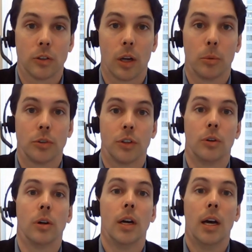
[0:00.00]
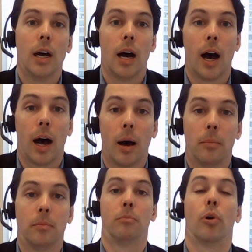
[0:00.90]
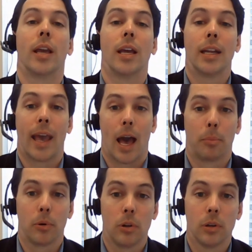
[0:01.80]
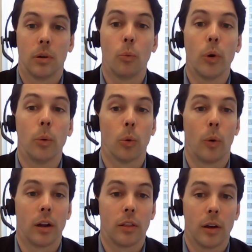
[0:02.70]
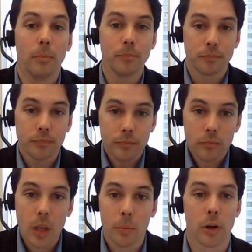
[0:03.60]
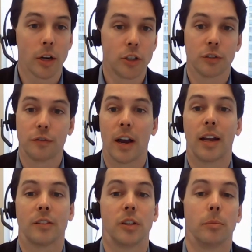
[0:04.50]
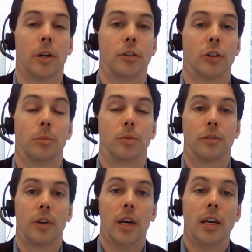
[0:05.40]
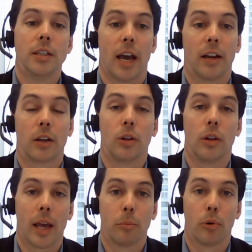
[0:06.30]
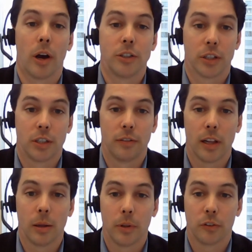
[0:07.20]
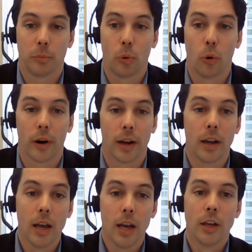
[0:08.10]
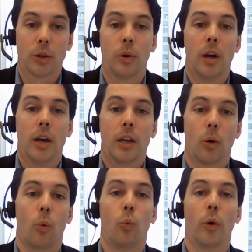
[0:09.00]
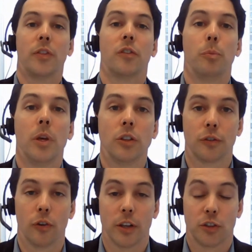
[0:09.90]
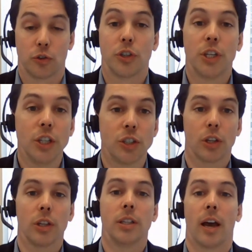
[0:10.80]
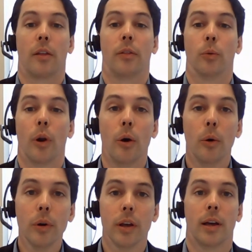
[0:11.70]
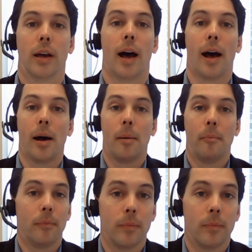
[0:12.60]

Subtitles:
are able to bring in capital, and we were one of them. But not just financing, but in terms of technical and project development support. And so, what this means for us strategically down the road, um,